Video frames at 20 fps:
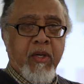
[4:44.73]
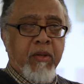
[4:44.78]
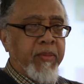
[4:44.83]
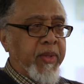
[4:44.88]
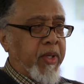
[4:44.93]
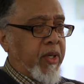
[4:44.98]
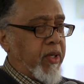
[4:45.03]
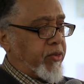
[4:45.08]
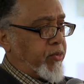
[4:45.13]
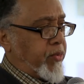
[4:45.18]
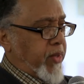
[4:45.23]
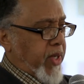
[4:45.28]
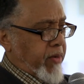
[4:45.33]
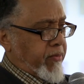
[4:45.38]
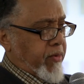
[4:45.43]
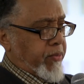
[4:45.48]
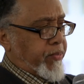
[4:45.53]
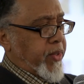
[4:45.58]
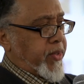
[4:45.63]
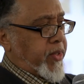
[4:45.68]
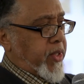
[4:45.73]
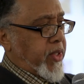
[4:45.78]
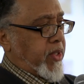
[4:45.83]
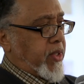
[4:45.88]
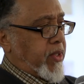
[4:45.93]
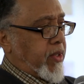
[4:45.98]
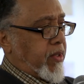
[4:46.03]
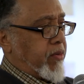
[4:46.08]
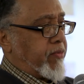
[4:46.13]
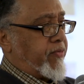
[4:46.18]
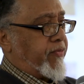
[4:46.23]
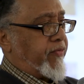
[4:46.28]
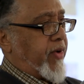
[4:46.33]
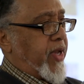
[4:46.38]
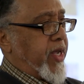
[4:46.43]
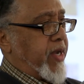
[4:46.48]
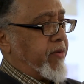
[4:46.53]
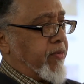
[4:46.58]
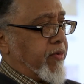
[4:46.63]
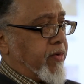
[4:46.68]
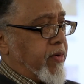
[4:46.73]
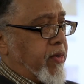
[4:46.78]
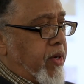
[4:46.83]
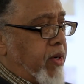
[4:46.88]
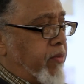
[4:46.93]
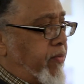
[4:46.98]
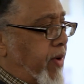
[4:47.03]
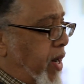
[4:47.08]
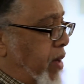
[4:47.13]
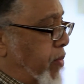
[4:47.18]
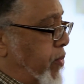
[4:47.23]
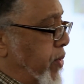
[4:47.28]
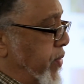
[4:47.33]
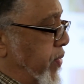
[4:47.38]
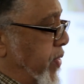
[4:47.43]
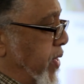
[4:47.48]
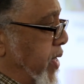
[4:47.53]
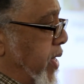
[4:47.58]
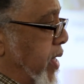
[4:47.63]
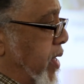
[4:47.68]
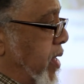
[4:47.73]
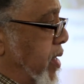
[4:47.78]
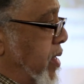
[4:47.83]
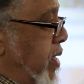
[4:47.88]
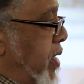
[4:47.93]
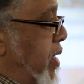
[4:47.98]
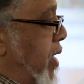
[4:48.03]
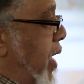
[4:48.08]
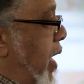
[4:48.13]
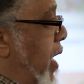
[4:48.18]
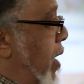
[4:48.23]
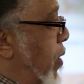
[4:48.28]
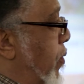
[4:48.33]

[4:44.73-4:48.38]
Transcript: because we have a particular flavor of how we think, how